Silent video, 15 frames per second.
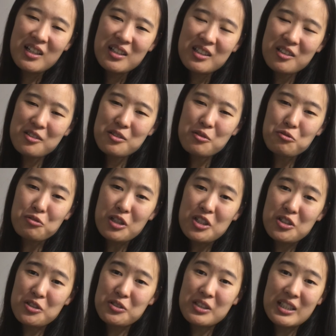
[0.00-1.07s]
There's a
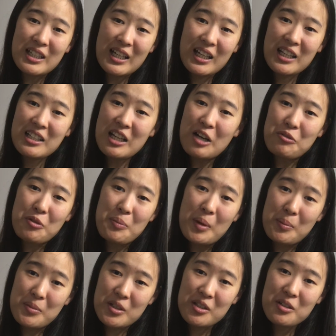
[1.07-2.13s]
ratio that I cannot
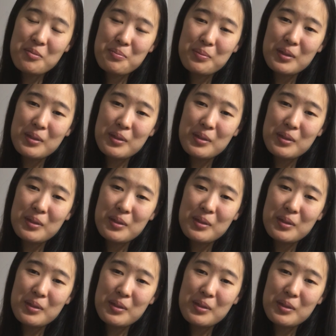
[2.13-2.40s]
remember,